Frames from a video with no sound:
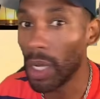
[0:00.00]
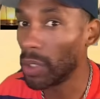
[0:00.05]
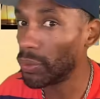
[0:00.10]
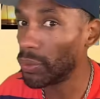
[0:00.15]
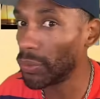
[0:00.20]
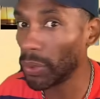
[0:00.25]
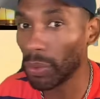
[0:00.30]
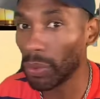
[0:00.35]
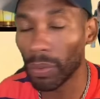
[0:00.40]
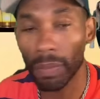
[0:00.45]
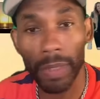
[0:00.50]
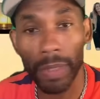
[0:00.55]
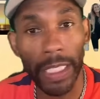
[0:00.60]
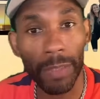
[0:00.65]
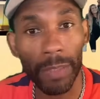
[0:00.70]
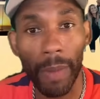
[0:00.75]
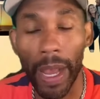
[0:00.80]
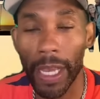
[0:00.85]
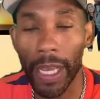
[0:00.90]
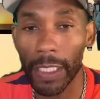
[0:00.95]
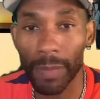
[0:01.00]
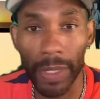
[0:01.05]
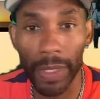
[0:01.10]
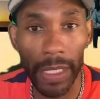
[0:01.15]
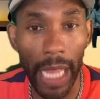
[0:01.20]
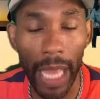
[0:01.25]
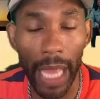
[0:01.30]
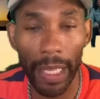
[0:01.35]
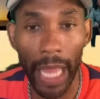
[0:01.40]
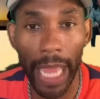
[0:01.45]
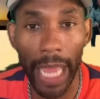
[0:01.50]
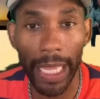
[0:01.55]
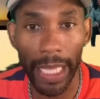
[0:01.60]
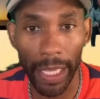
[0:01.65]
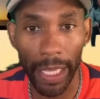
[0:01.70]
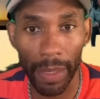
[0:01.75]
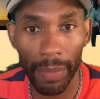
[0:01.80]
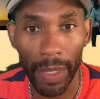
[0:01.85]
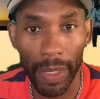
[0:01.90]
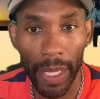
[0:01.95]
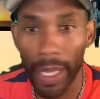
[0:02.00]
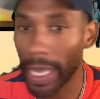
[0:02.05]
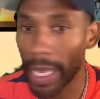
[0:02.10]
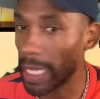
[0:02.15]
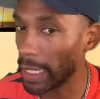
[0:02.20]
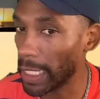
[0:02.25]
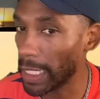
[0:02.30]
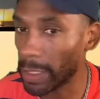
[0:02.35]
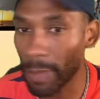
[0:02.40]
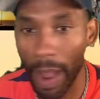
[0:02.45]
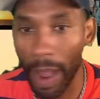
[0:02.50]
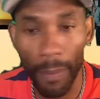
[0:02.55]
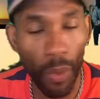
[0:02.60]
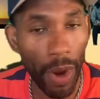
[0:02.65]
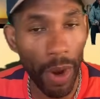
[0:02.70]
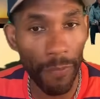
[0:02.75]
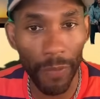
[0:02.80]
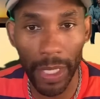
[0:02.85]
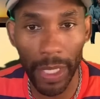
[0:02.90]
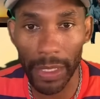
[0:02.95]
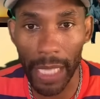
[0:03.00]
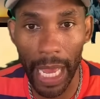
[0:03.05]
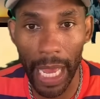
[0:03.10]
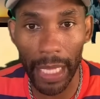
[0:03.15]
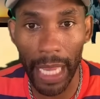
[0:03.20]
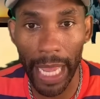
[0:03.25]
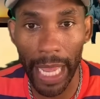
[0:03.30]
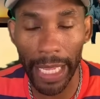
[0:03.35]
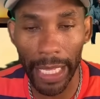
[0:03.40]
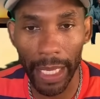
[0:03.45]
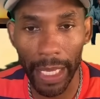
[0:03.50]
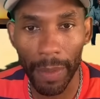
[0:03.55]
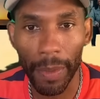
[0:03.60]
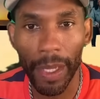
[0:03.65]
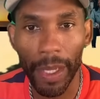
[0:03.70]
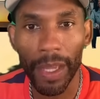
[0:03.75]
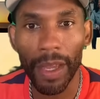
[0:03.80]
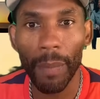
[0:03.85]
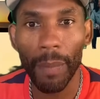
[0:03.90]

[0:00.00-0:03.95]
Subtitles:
phew, at least my husband's not like him. At least my boyfriend's not like him.